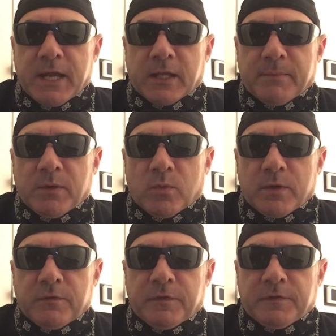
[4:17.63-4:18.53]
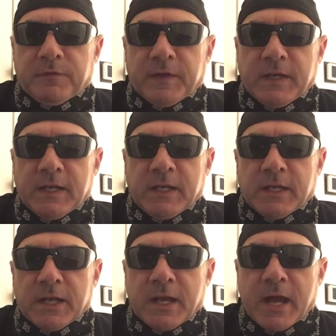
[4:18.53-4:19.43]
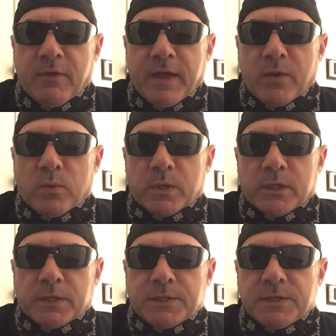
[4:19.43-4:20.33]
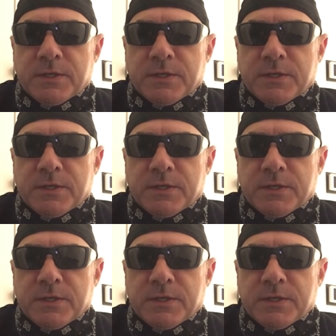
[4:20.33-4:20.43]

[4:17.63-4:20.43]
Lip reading: element 115 and how that works,